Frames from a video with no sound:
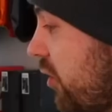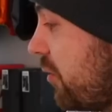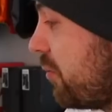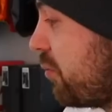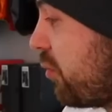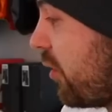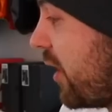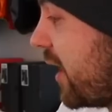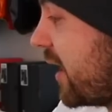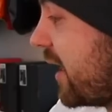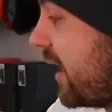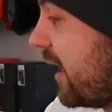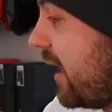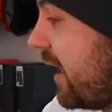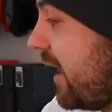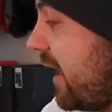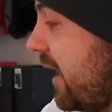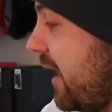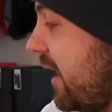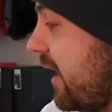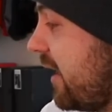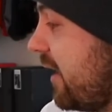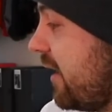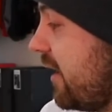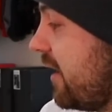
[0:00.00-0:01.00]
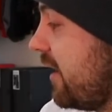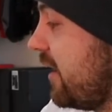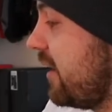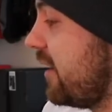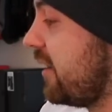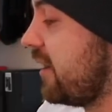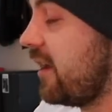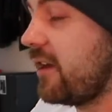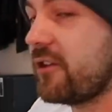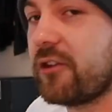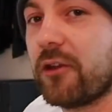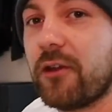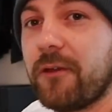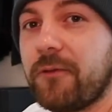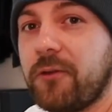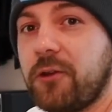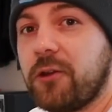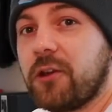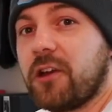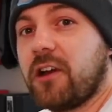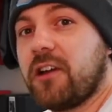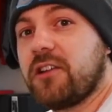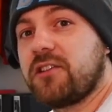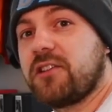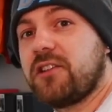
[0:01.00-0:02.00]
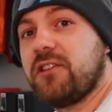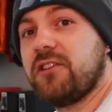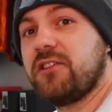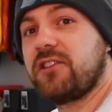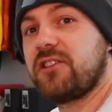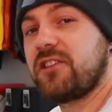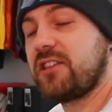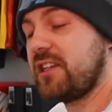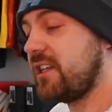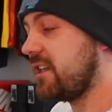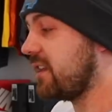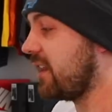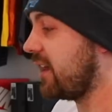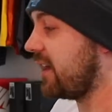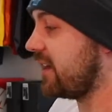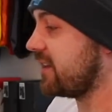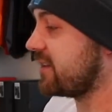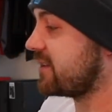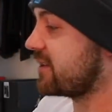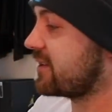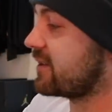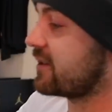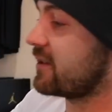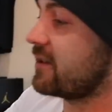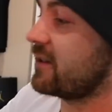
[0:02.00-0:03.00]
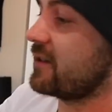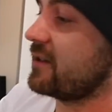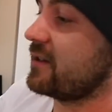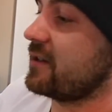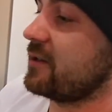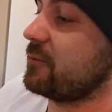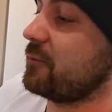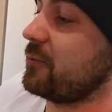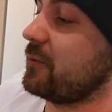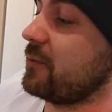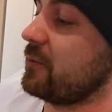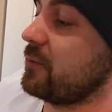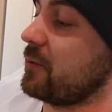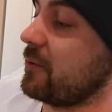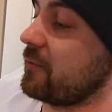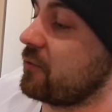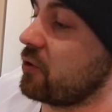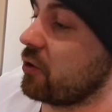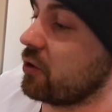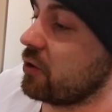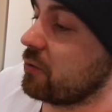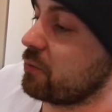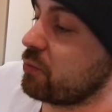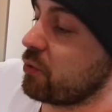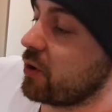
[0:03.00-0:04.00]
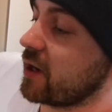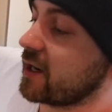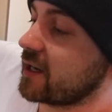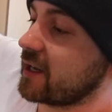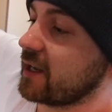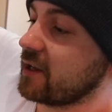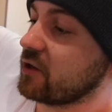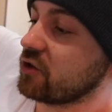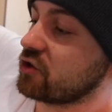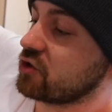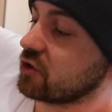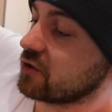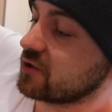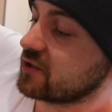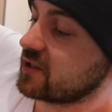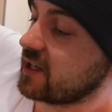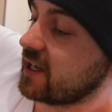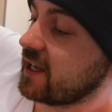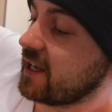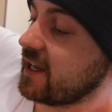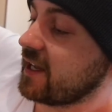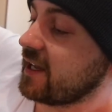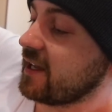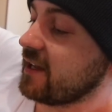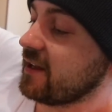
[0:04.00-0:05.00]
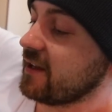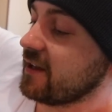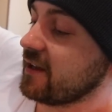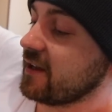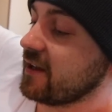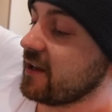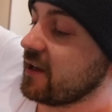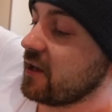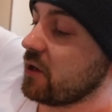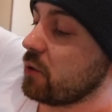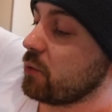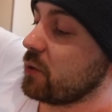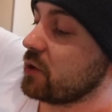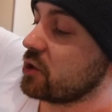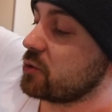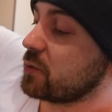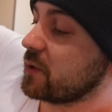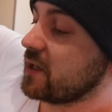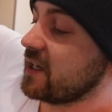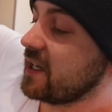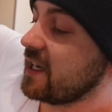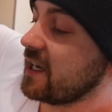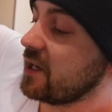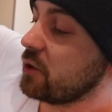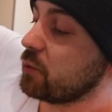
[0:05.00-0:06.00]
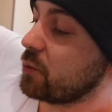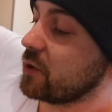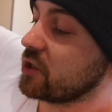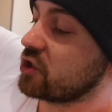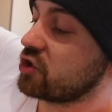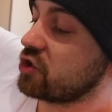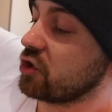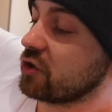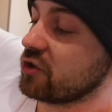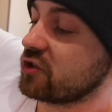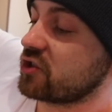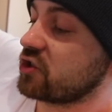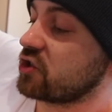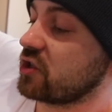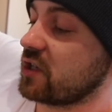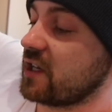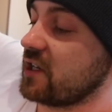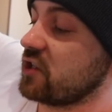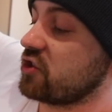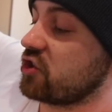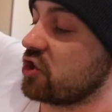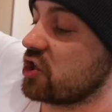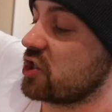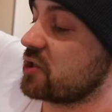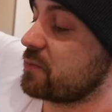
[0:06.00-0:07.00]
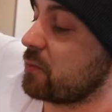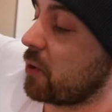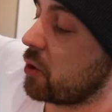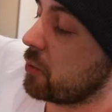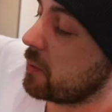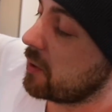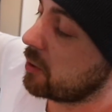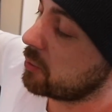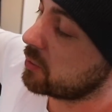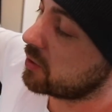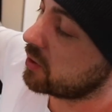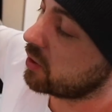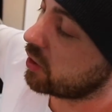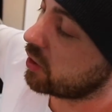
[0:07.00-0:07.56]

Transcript: the bracket here. Don't know if you guys can see that. We've got the bracket just here, which we need, which is just spot welded